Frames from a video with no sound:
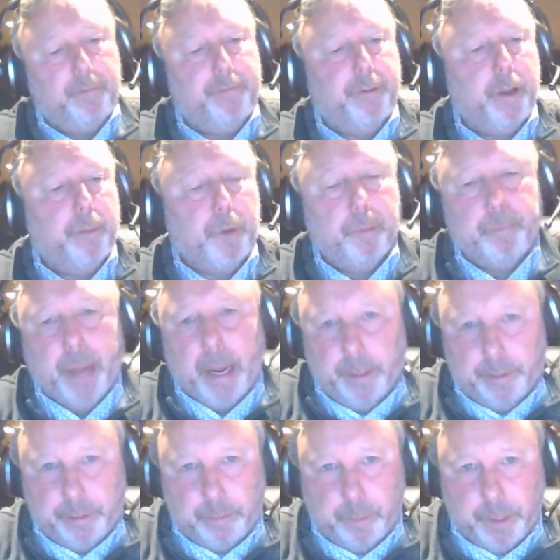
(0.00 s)
confirm your
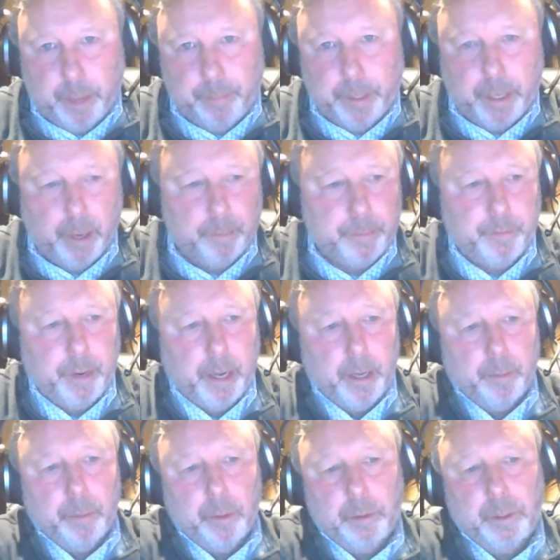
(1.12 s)
balance, when that becomes
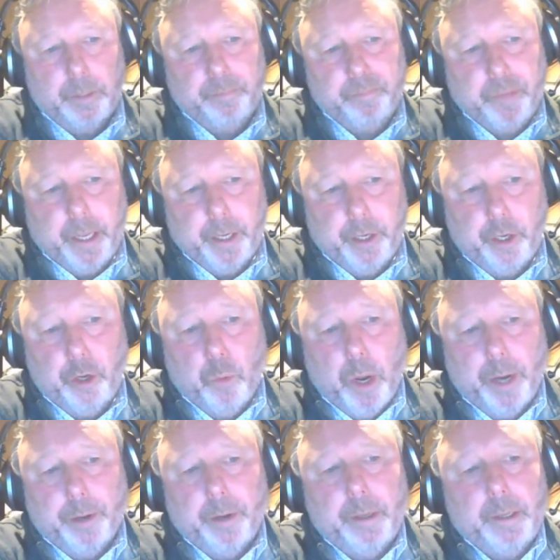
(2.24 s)
available in
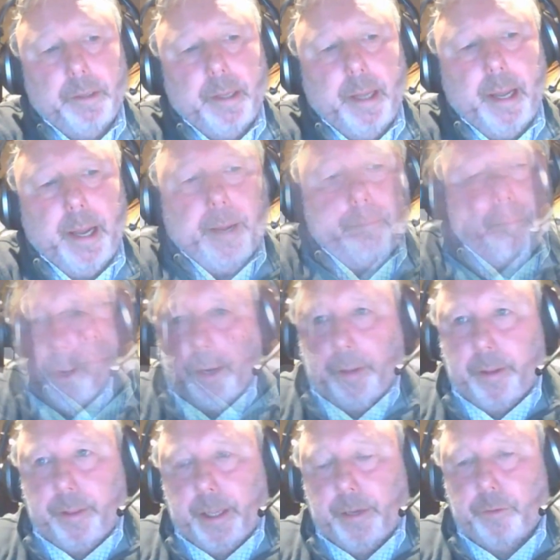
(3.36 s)
Q1. I mean,
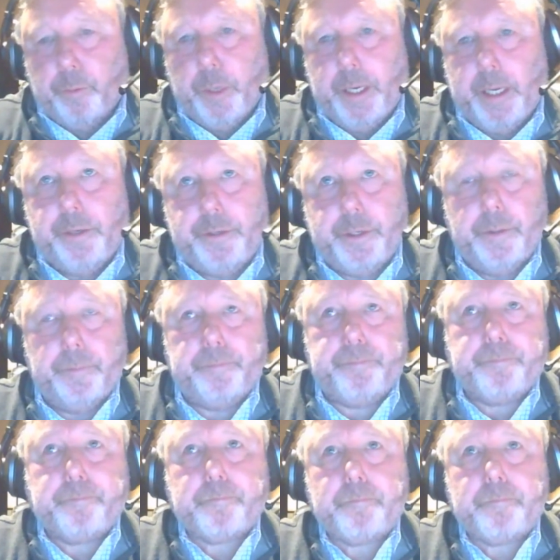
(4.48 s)
one of the things we need to